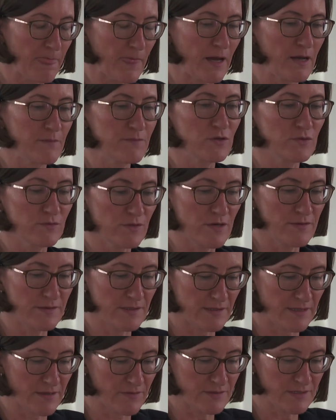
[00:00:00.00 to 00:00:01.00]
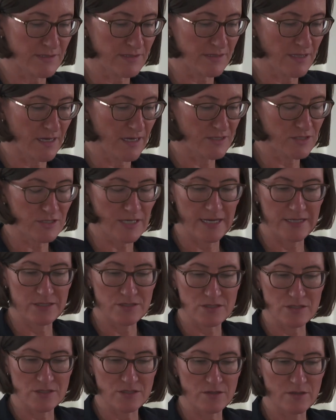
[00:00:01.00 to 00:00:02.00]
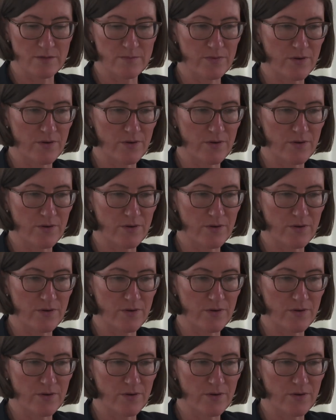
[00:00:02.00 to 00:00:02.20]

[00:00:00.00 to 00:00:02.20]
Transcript: You'll note that there was a slight change to your